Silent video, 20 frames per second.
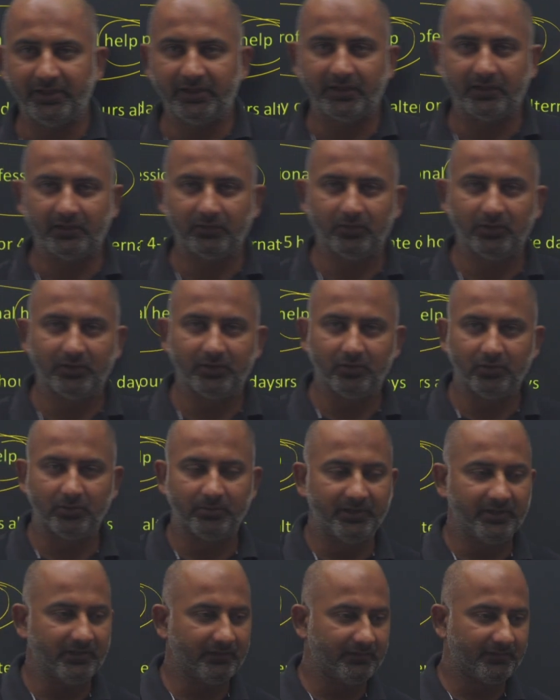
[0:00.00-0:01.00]
can do it,
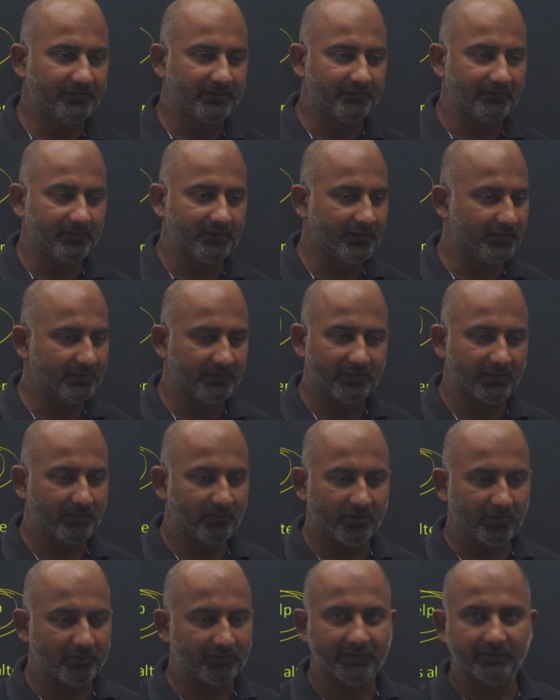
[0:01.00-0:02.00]
nobody has ever done it.
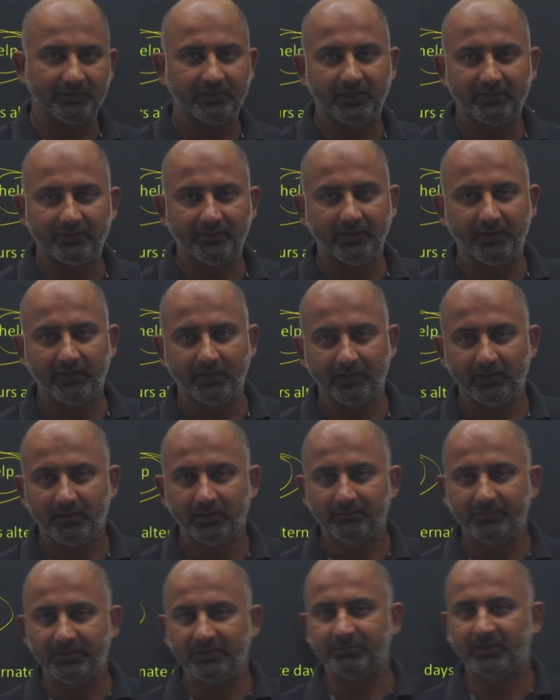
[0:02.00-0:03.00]
I'm not saying that thing.
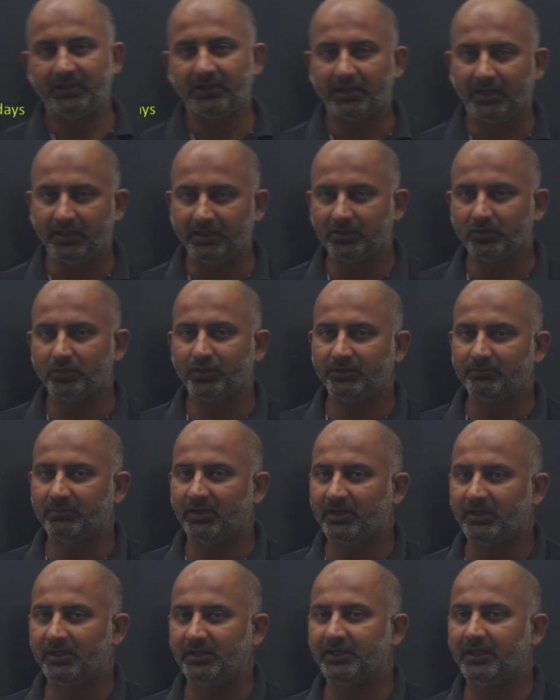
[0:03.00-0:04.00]
People can do it,
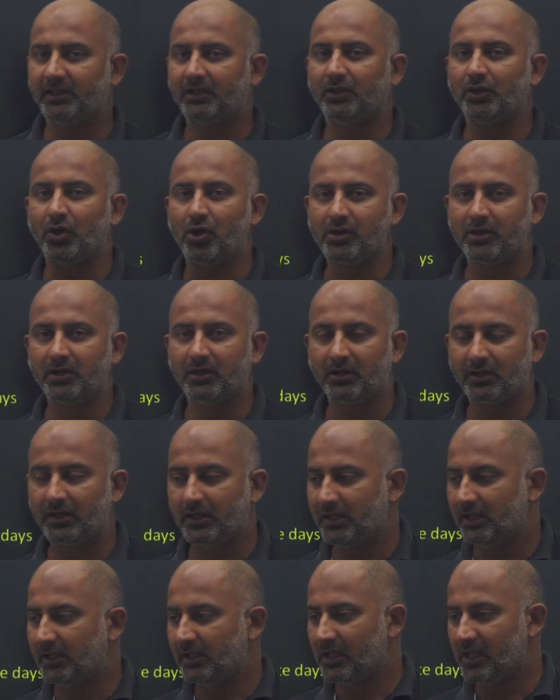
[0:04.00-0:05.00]
but it'll take longer,
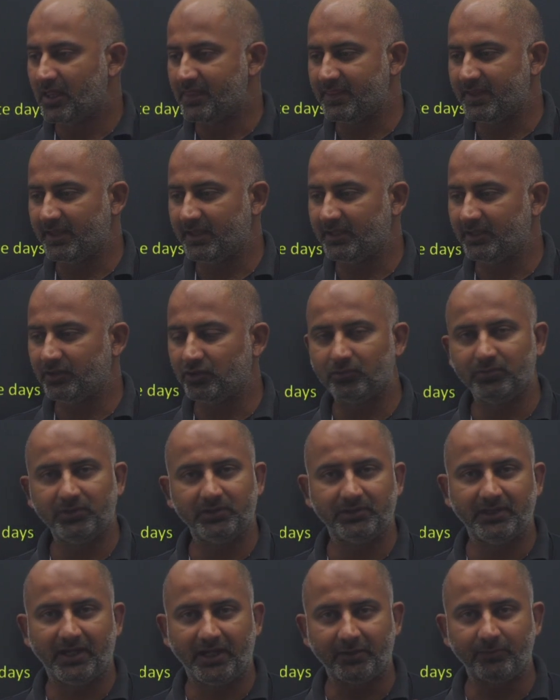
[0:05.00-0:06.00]
and they need to be
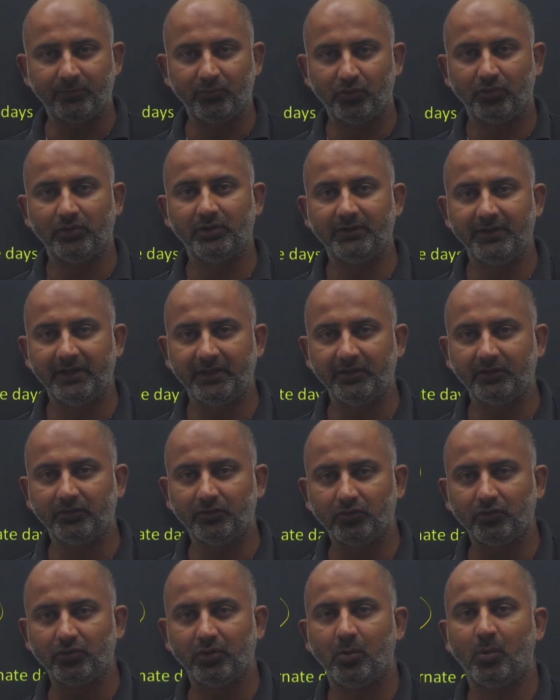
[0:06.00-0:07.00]
in that mode. They need
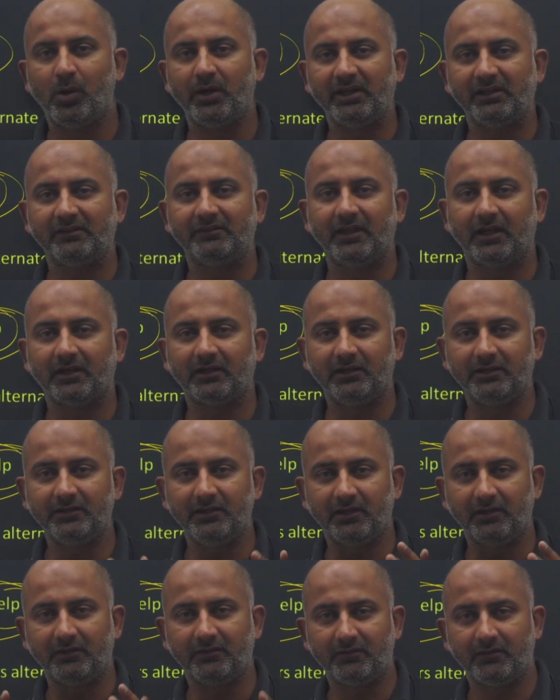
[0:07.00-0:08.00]
to know what exactly
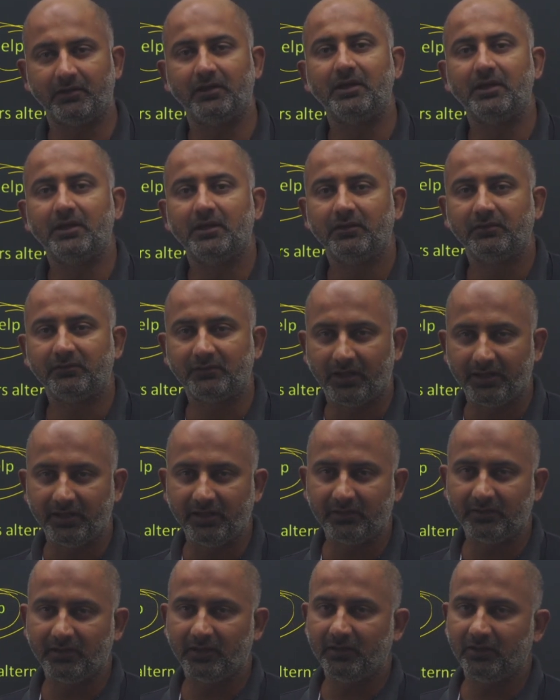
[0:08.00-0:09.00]
they are
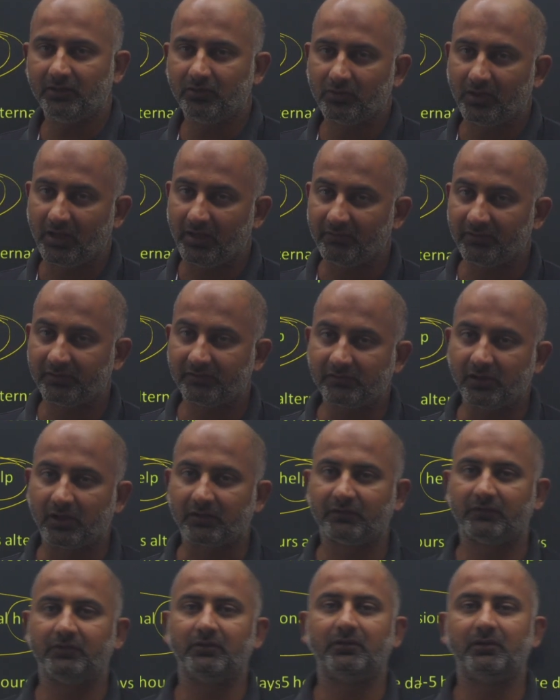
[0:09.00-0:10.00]
studying. They need to have a
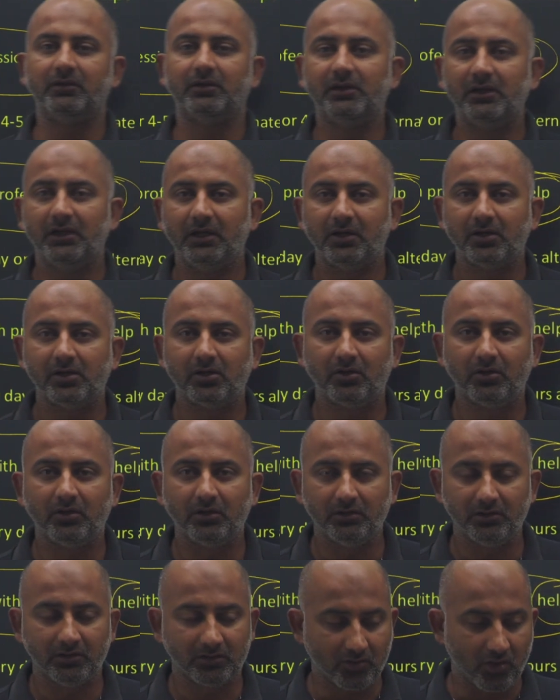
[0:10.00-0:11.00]
structured
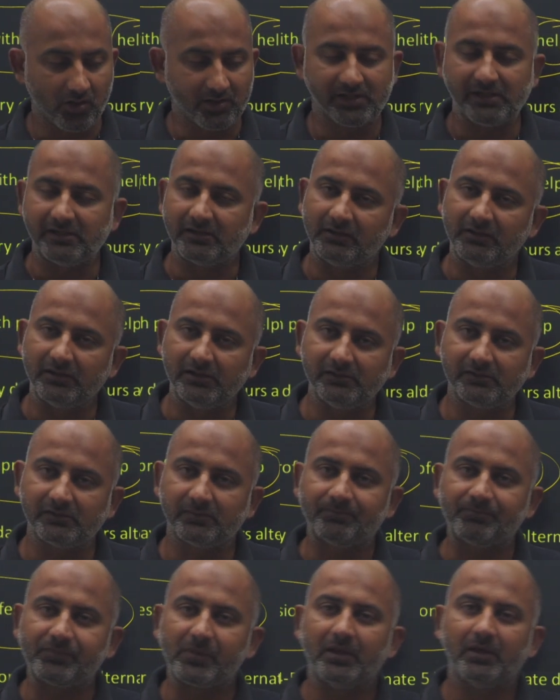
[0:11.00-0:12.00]
content at least.
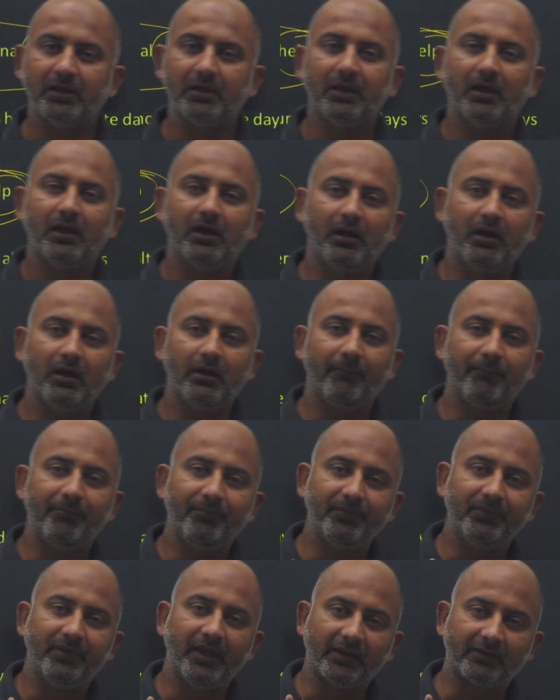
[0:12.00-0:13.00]

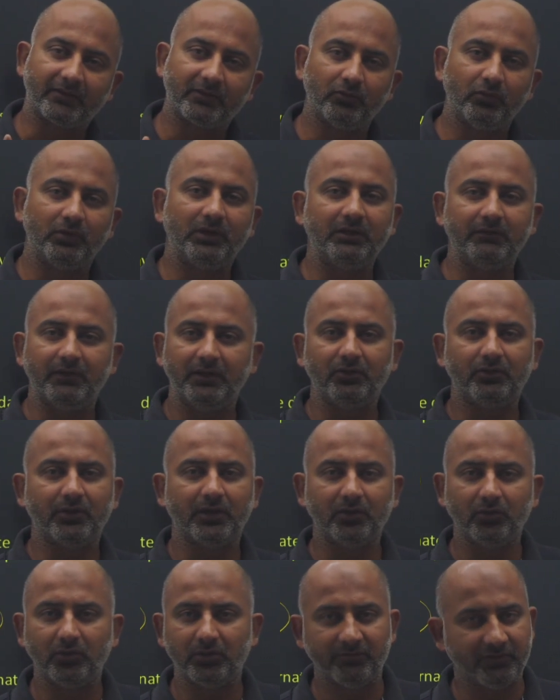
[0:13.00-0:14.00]
That's the only way you
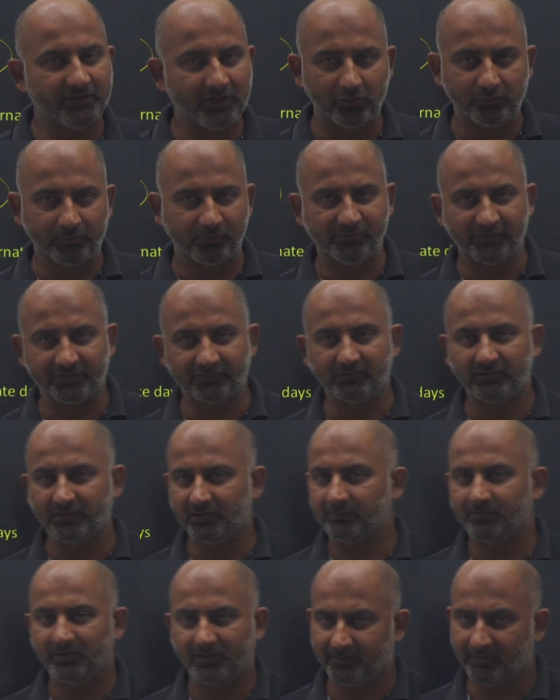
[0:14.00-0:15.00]
can do it without professional
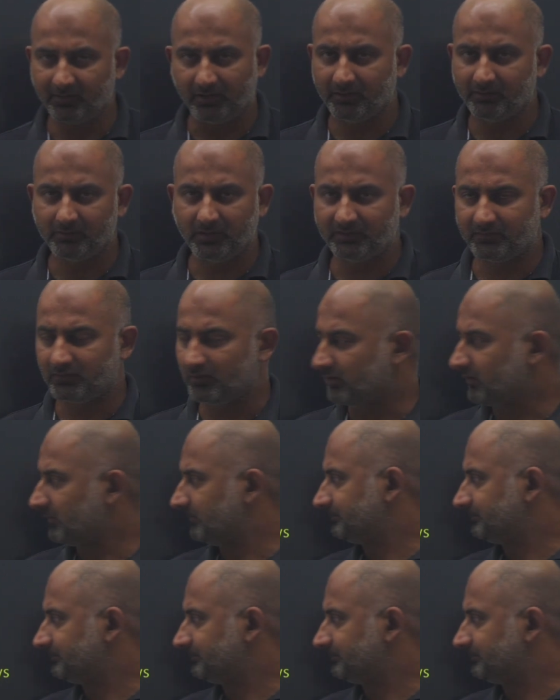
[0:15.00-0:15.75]
help, otherwise not.